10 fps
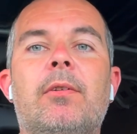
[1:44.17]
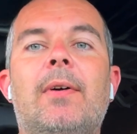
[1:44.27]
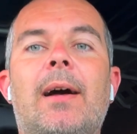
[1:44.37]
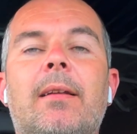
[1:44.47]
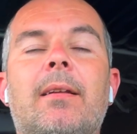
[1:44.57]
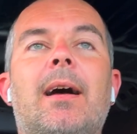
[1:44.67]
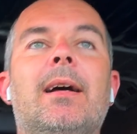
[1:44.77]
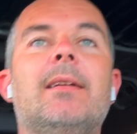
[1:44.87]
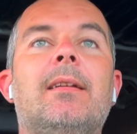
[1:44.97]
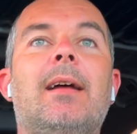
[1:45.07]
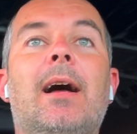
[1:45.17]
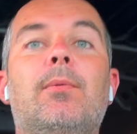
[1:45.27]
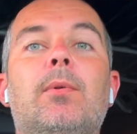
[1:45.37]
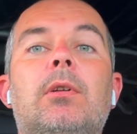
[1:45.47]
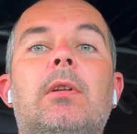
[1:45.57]
the van and I
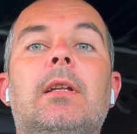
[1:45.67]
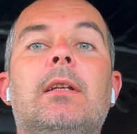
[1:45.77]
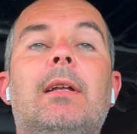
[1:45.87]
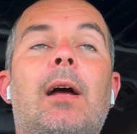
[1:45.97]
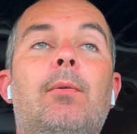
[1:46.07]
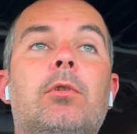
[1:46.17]
will